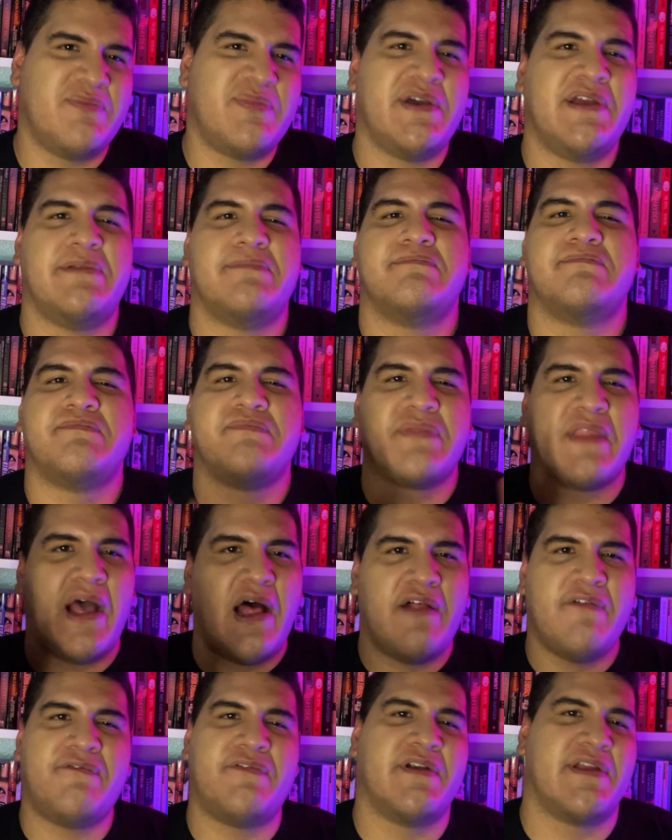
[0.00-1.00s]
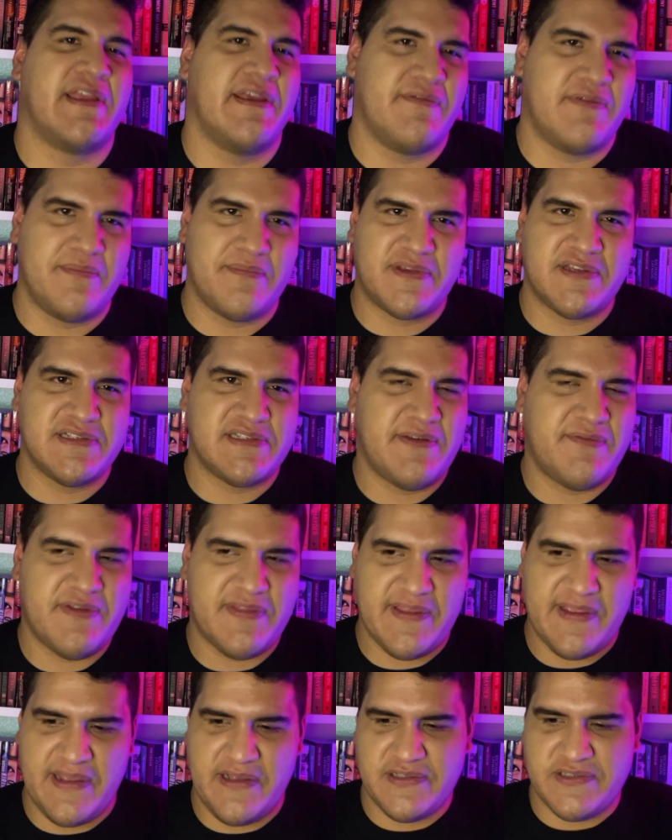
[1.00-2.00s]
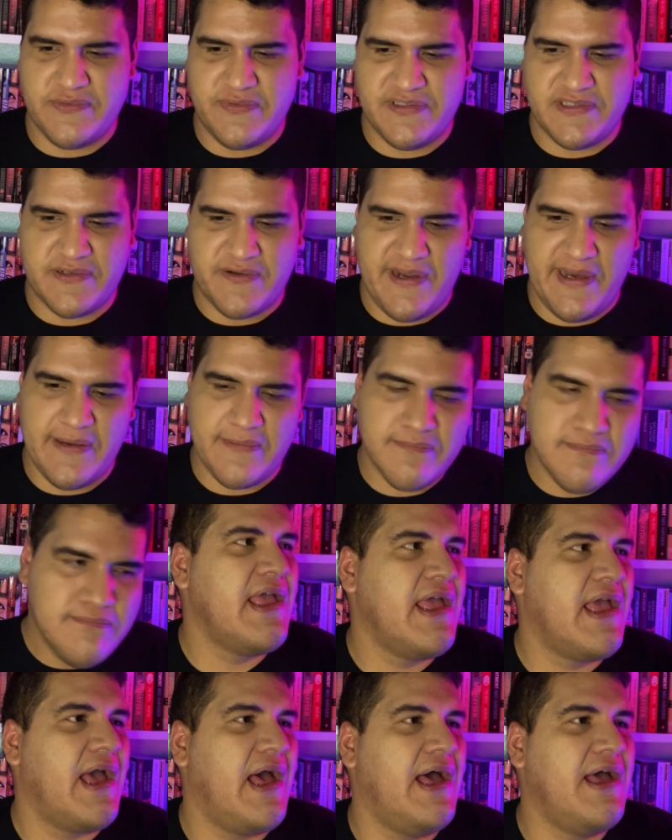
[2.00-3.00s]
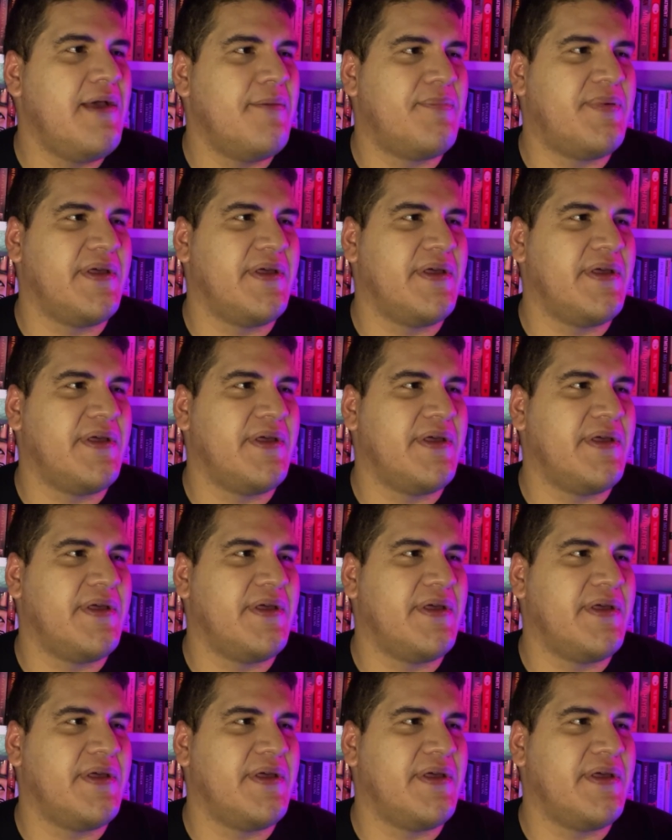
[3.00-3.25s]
But I'll forgive him because everything else was great.